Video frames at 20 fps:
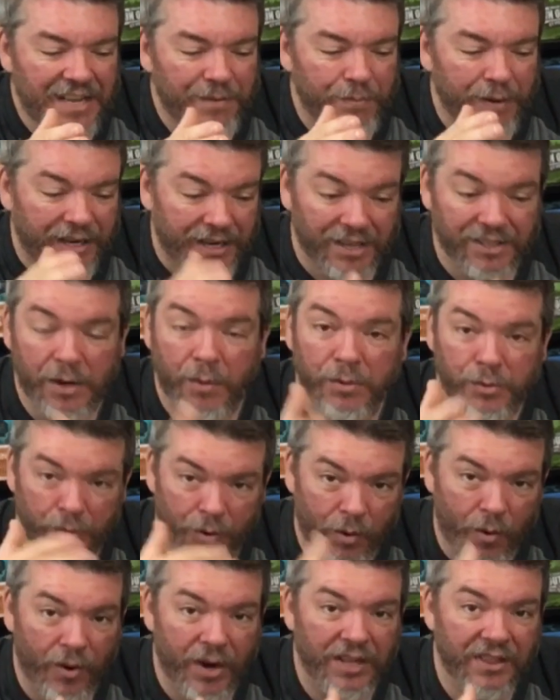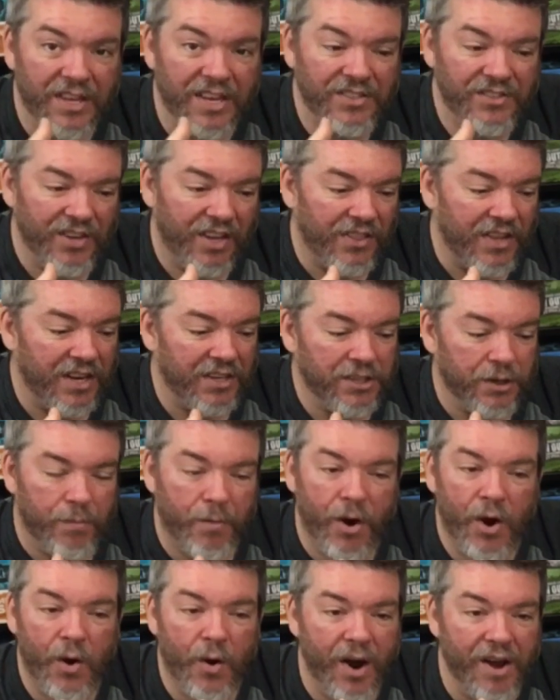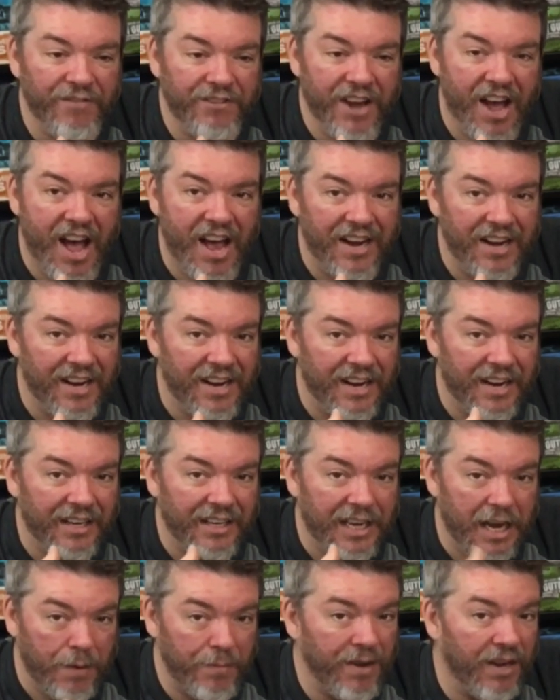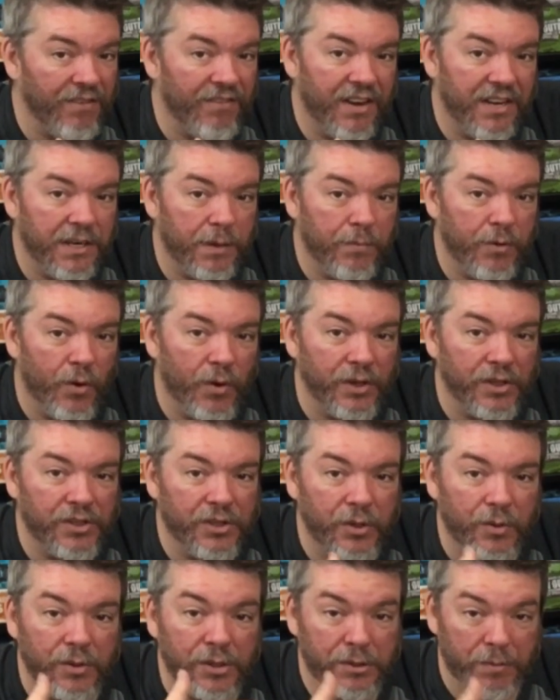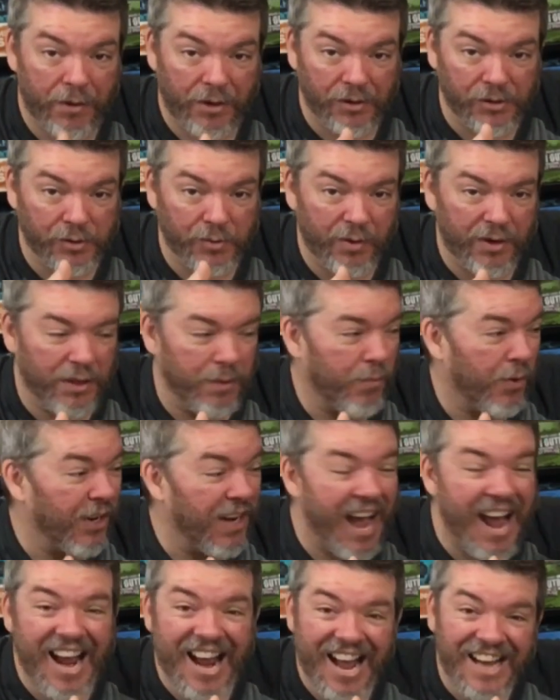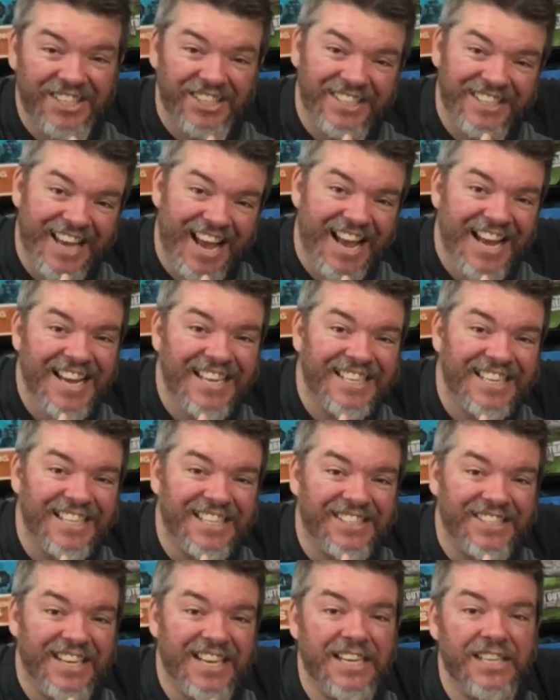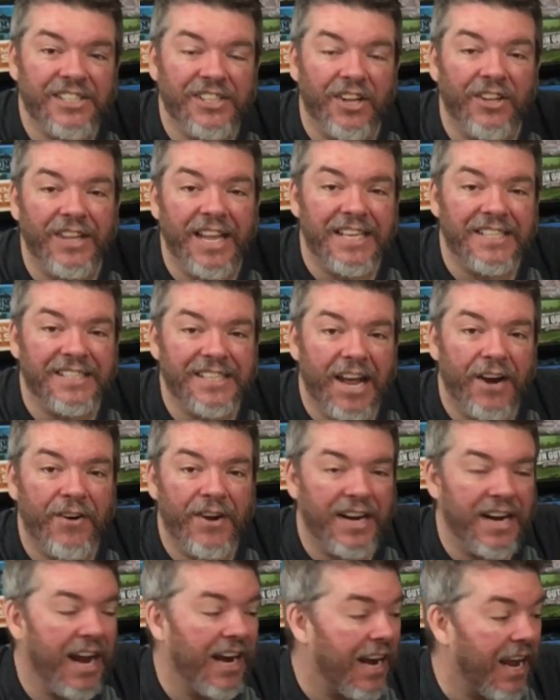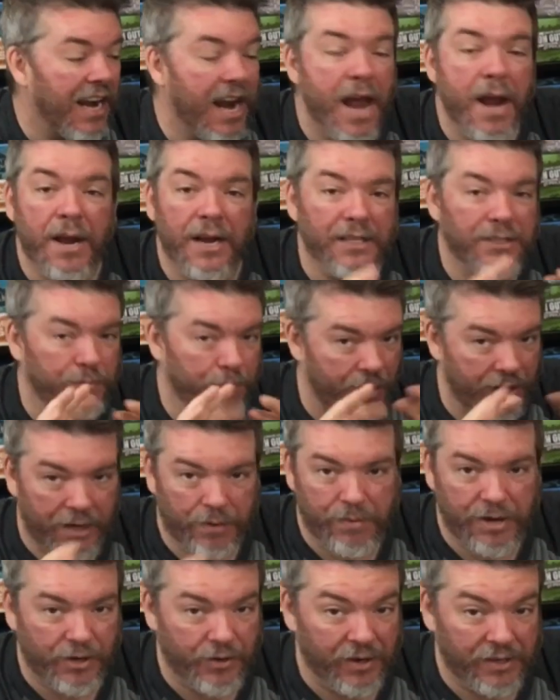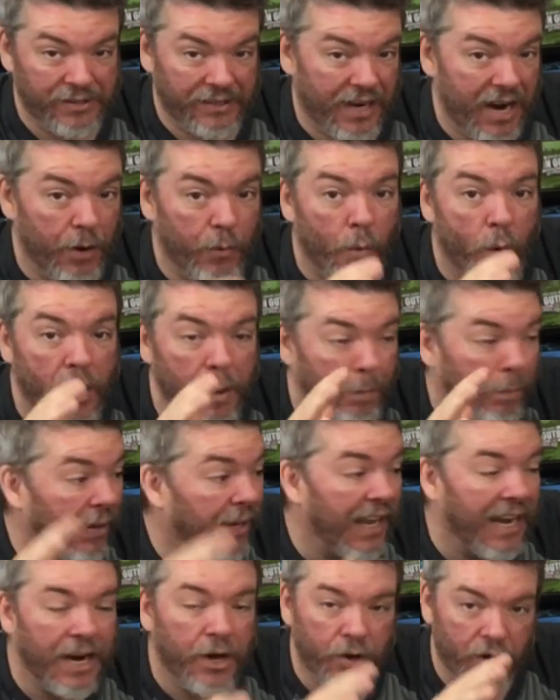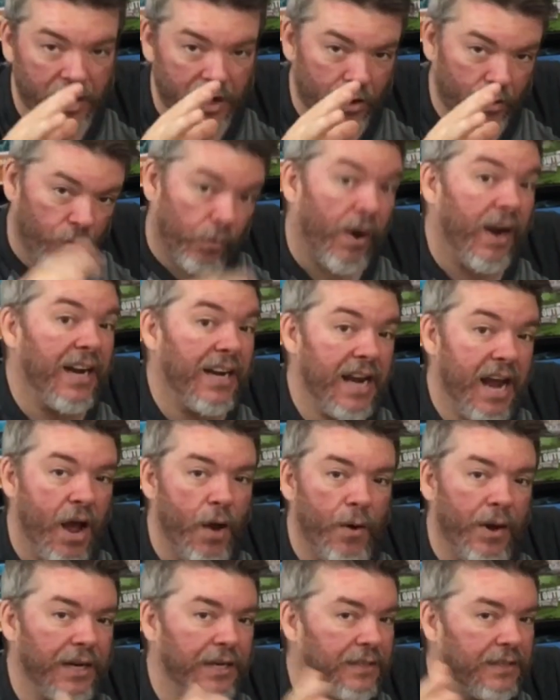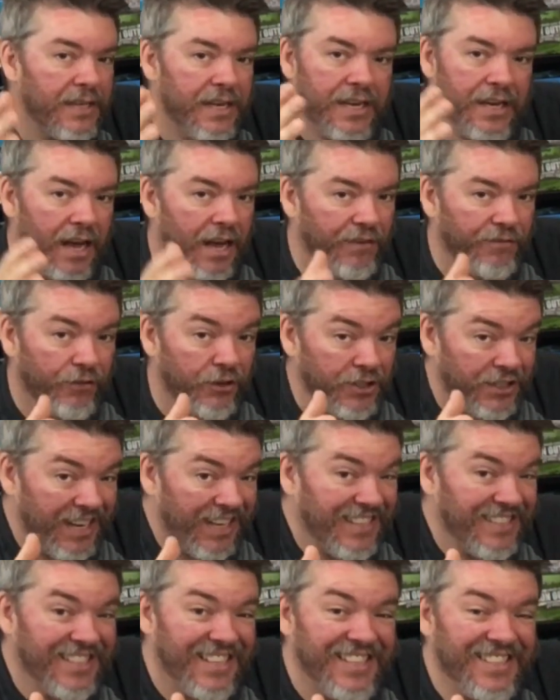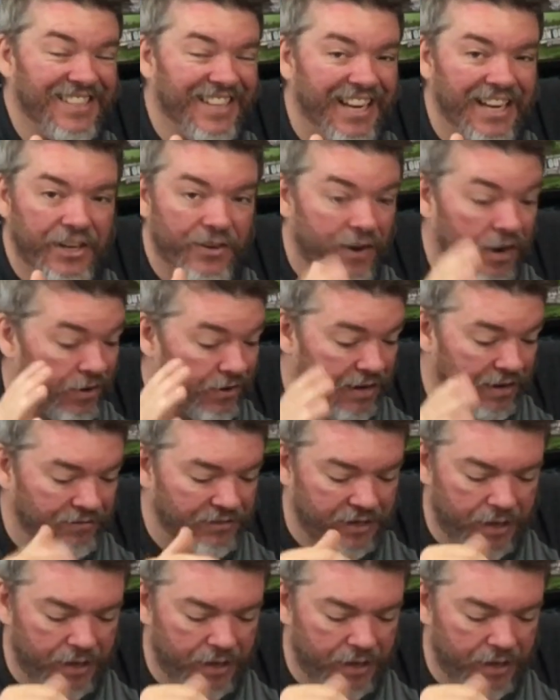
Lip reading: because I was recording this, and then tomorrow I've got a gaming event I'm going to and some errands to run in the morning, I actually can't get to this thing until late Saturday night, and it's making me crazy. I want to play it right now, and unfortunately, like I said, it's late here. I don't have